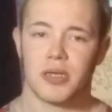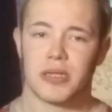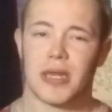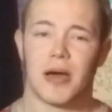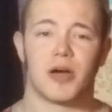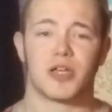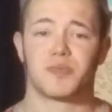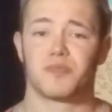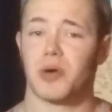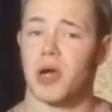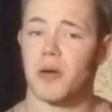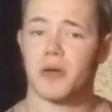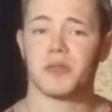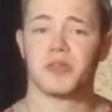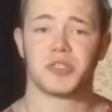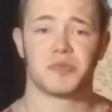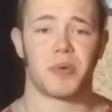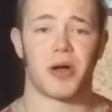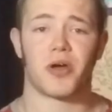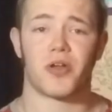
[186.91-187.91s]
Now, it's probably
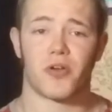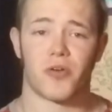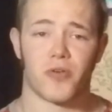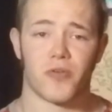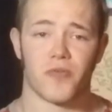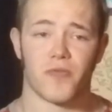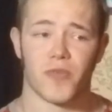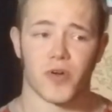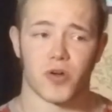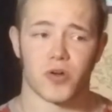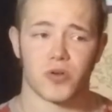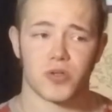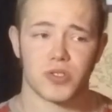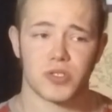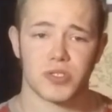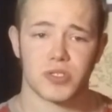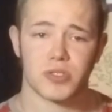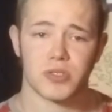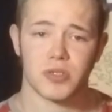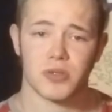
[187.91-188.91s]
the
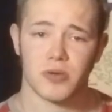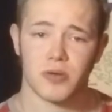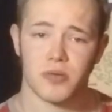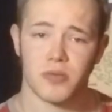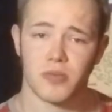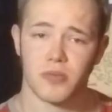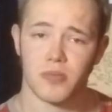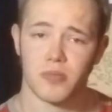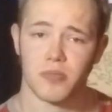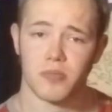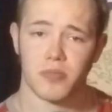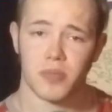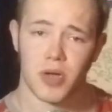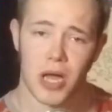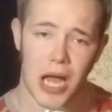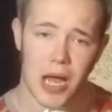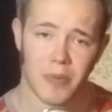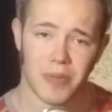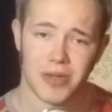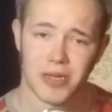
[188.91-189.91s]
Spider-Verse
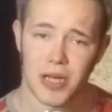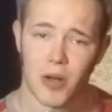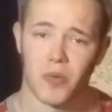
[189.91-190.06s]
comic.